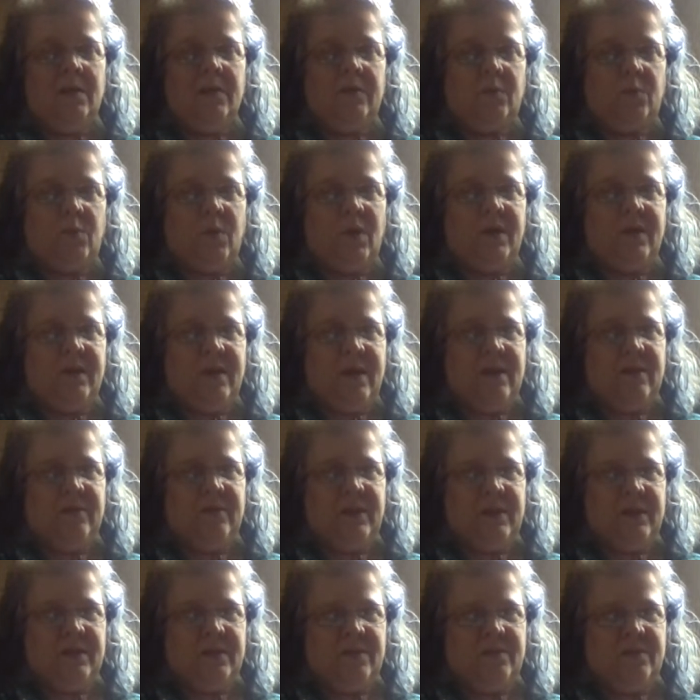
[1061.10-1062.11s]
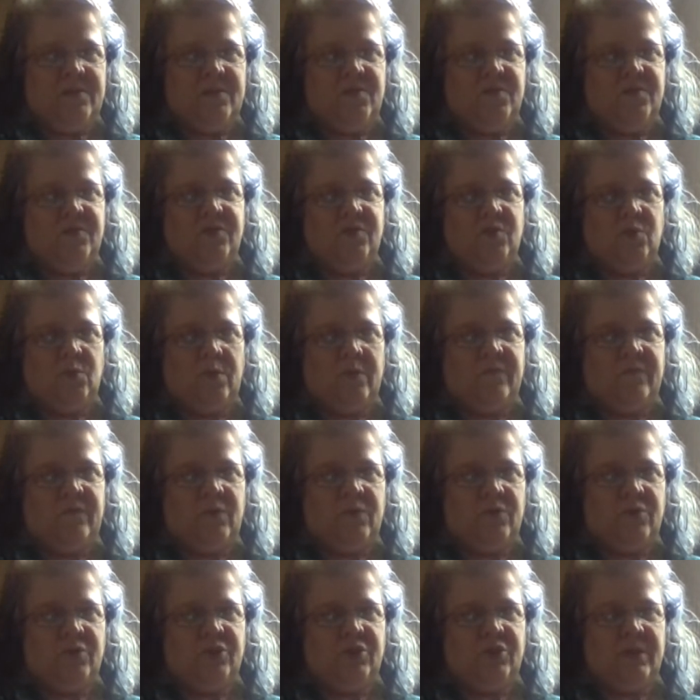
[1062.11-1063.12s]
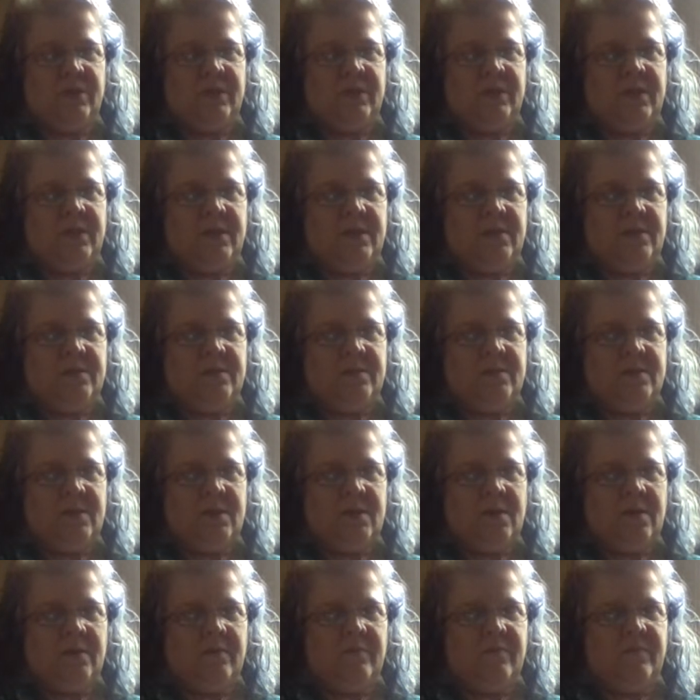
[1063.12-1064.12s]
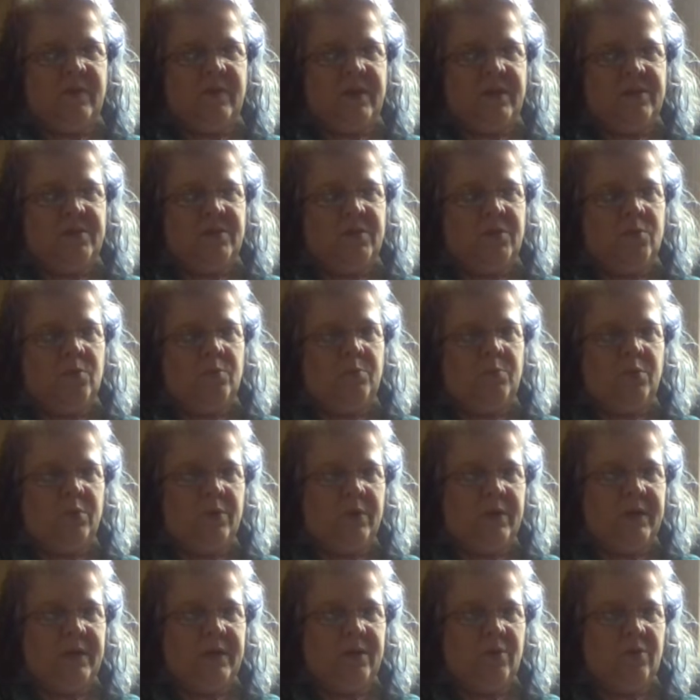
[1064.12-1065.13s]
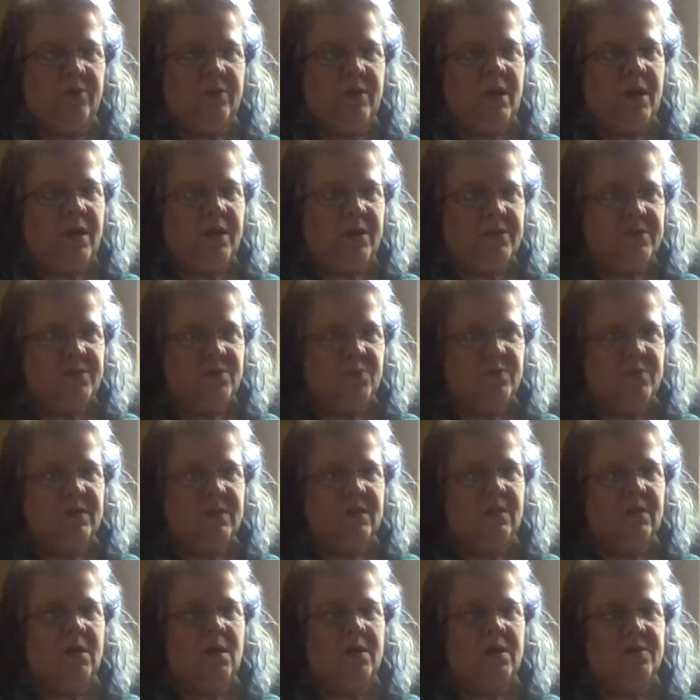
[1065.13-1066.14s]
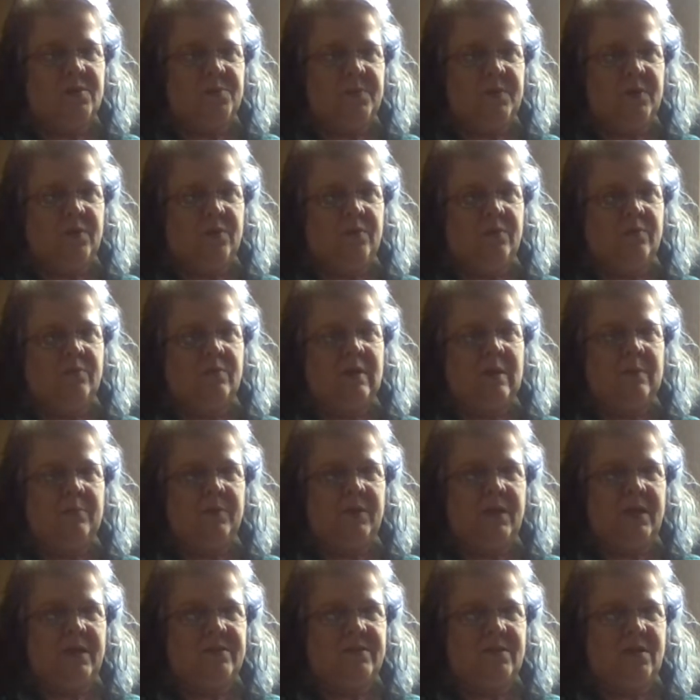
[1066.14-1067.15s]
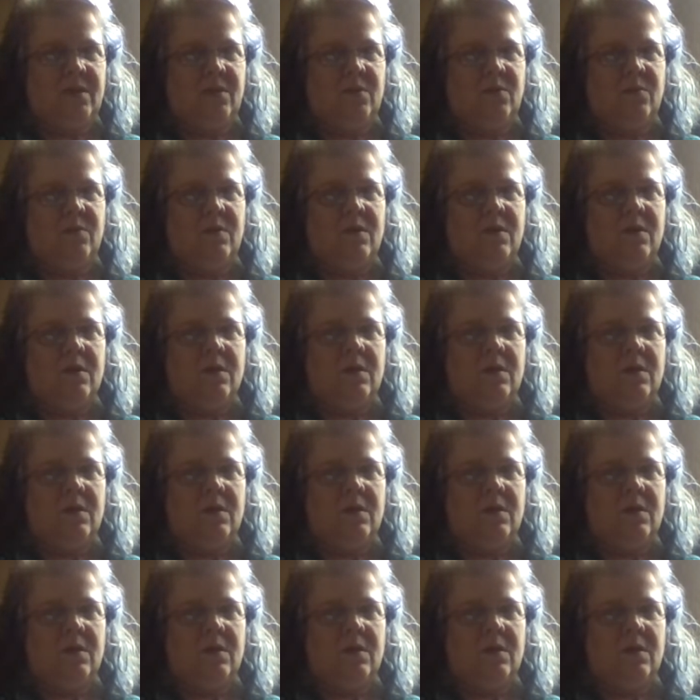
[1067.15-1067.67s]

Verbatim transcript: the rundown is short version is uh, Vicky's little boy, her youngest, was in the hospital a couple days ago.